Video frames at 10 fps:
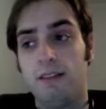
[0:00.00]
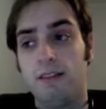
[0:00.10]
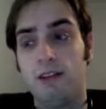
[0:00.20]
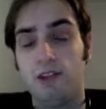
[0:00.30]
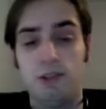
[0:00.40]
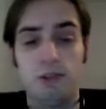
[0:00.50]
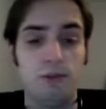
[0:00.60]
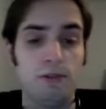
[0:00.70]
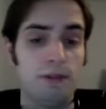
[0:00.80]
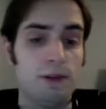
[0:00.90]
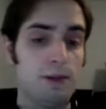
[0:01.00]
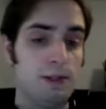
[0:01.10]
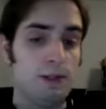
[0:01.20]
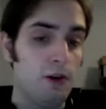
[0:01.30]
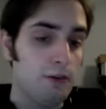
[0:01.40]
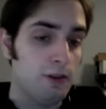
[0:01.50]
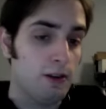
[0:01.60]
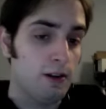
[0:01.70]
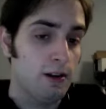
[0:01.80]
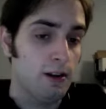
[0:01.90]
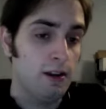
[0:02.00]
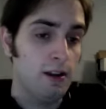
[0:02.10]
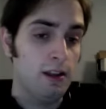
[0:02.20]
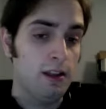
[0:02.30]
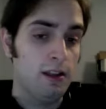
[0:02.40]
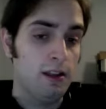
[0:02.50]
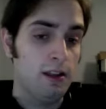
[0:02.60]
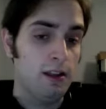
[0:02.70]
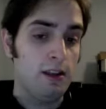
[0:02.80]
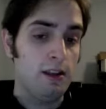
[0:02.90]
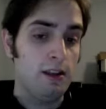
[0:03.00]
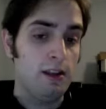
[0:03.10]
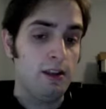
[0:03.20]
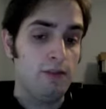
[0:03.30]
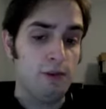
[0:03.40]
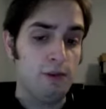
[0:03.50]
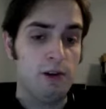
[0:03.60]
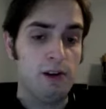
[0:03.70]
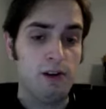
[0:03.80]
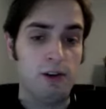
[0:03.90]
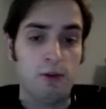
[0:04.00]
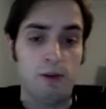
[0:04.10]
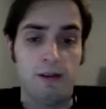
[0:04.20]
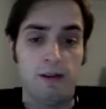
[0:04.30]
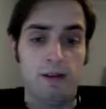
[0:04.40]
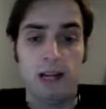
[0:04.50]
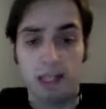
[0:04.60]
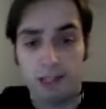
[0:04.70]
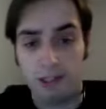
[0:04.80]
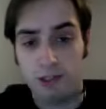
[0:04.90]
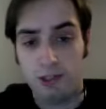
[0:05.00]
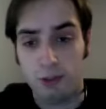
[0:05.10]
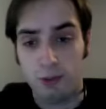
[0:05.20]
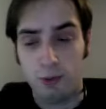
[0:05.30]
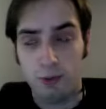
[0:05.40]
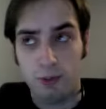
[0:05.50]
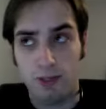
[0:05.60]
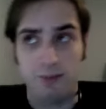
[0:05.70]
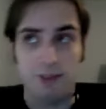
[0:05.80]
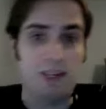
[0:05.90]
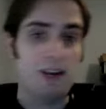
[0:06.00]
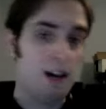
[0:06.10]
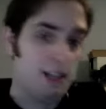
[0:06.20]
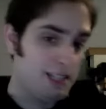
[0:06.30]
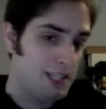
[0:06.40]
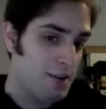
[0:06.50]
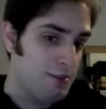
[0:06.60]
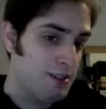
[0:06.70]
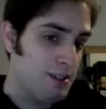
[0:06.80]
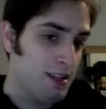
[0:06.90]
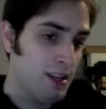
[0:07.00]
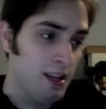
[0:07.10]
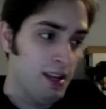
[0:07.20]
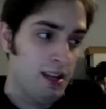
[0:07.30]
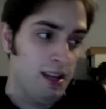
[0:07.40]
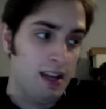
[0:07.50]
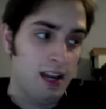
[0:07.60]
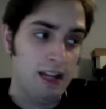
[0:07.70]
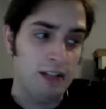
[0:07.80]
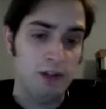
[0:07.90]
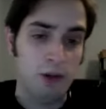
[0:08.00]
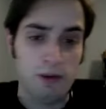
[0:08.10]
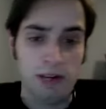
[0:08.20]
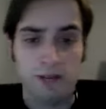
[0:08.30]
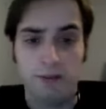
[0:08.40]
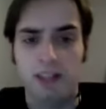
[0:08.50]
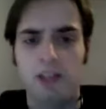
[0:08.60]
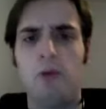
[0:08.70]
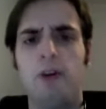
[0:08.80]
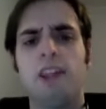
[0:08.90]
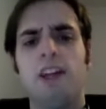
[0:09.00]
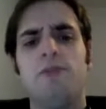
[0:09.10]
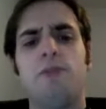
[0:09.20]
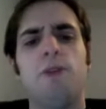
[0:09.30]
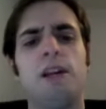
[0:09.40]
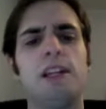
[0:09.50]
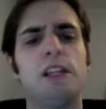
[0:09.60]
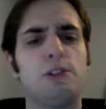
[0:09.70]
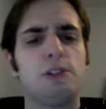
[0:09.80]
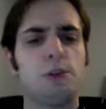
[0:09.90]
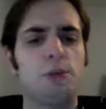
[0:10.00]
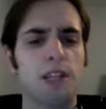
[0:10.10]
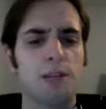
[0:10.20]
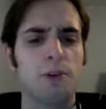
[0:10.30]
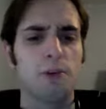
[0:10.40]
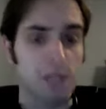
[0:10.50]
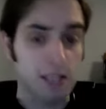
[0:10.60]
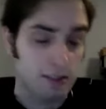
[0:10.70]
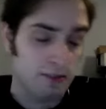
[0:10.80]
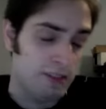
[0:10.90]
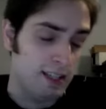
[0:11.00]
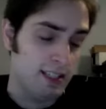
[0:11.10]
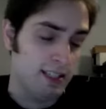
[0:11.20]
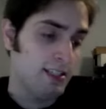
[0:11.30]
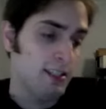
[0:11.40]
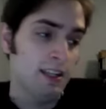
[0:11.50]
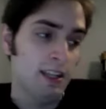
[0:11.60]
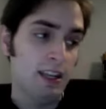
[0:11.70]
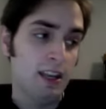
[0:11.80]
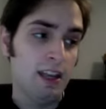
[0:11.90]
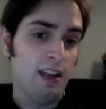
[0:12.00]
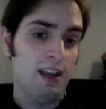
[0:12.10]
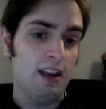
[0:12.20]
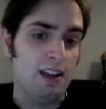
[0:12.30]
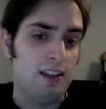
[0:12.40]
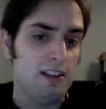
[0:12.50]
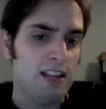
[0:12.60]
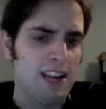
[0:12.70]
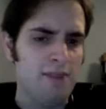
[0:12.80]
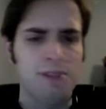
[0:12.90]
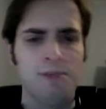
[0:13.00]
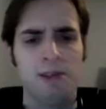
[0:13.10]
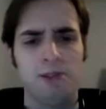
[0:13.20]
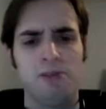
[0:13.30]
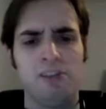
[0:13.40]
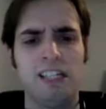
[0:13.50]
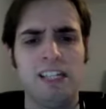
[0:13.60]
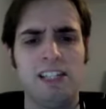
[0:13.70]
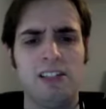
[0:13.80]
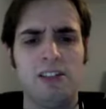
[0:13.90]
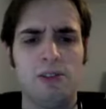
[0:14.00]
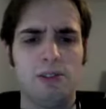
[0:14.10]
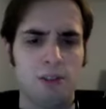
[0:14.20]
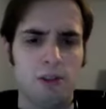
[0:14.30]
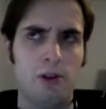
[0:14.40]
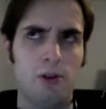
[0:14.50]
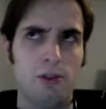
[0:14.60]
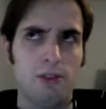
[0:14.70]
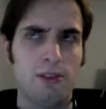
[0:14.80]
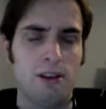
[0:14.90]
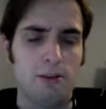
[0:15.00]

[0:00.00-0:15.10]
This shoe review is over. If you want to know where I got the shoe, it was Concepts. I don't recommend going there for regular shoes anymore because of this. They have special releases though, so those are